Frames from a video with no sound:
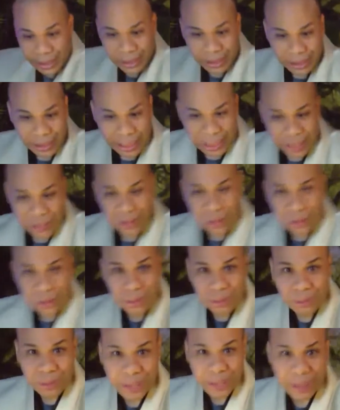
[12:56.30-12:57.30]
Now as you
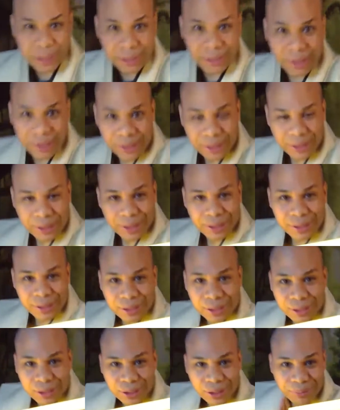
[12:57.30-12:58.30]
notice,
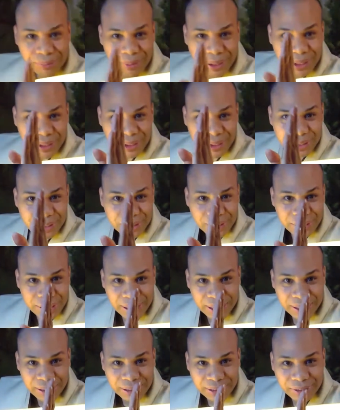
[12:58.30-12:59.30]
my center
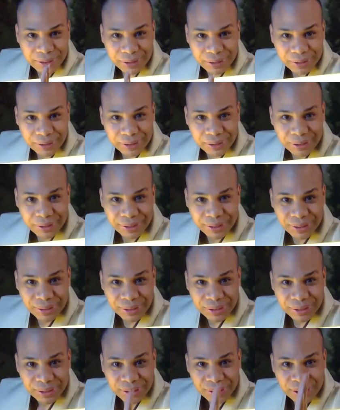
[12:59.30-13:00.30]
line is still,
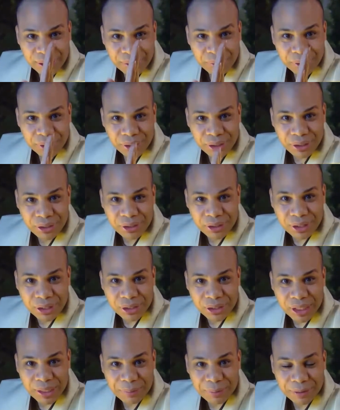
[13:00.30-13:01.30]
I'm still using the
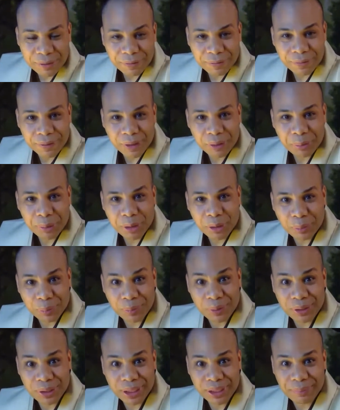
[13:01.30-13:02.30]
saber in front of me to
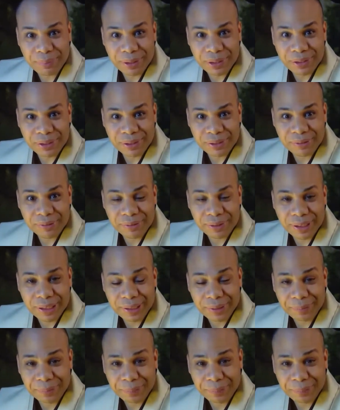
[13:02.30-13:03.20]
protect myself. Yeah.